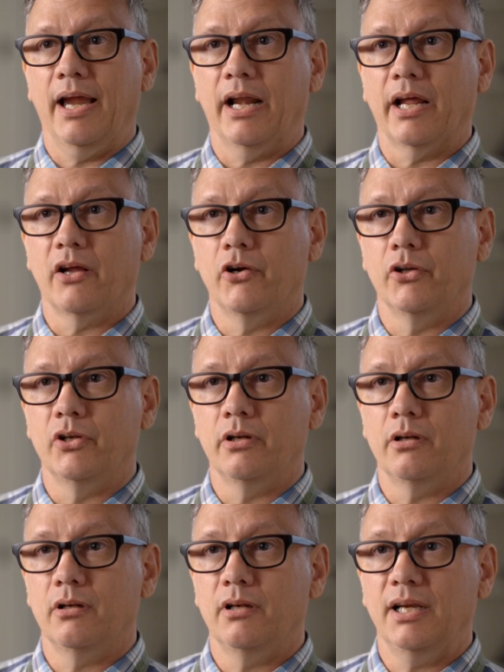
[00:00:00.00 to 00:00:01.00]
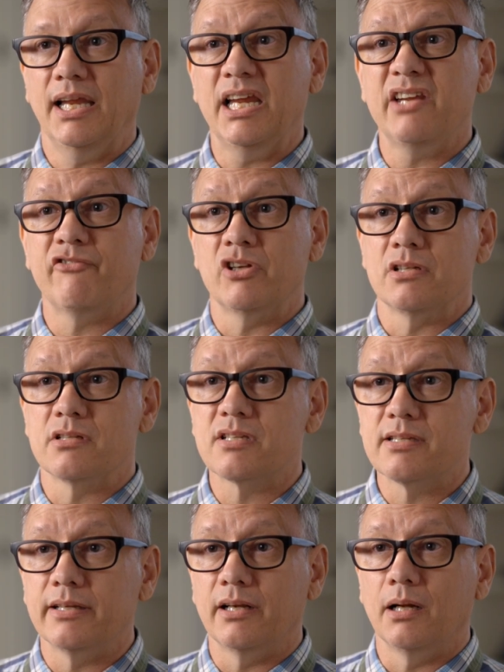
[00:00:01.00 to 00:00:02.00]
and I couldn't even
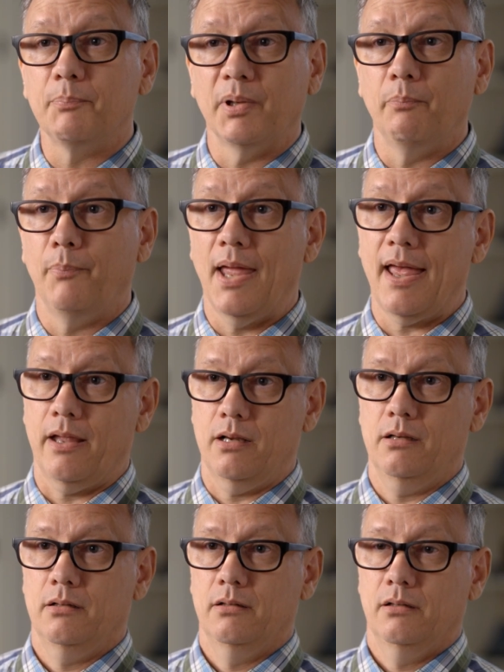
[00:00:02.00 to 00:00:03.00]
sit up in bed.